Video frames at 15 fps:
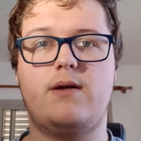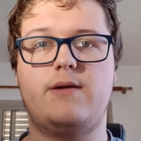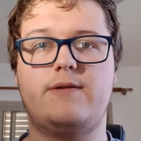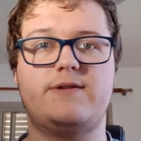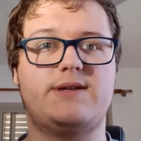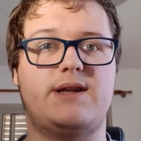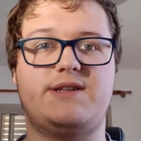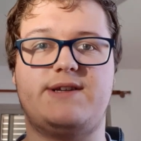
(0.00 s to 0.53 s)

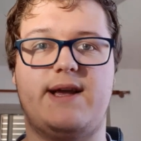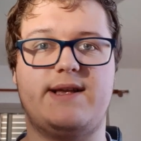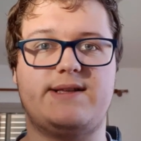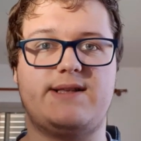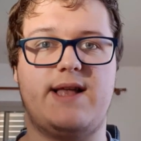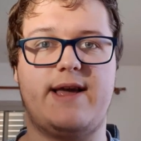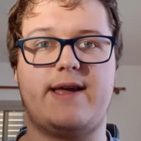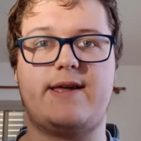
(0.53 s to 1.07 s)
such as
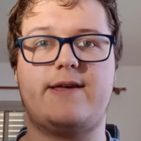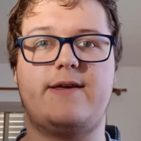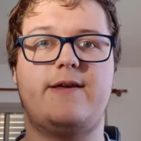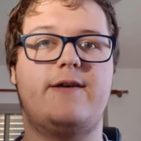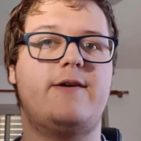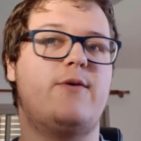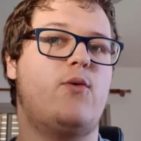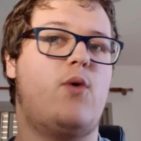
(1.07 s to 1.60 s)
like
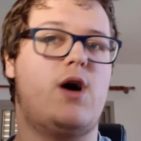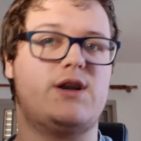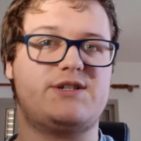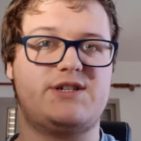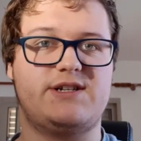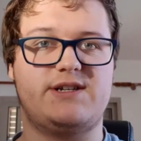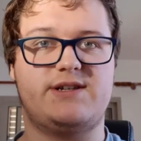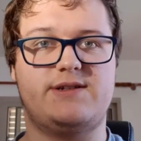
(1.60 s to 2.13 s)

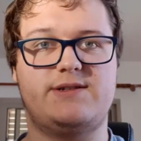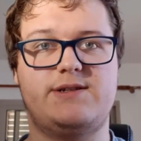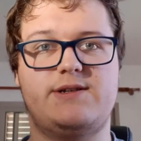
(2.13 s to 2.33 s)
watching